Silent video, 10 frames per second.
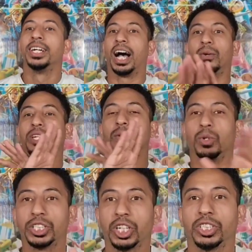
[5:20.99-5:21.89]
I don't care
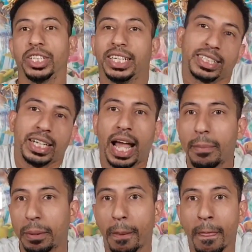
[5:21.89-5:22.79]
what y'all say, it's gonna
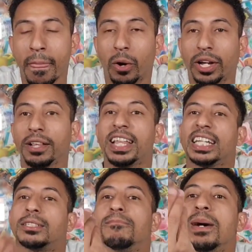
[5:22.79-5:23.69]
happen. Okay,
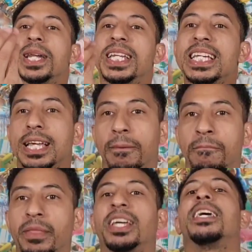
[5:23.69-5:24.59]
that's money.
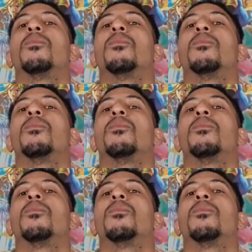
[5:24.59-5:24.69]
They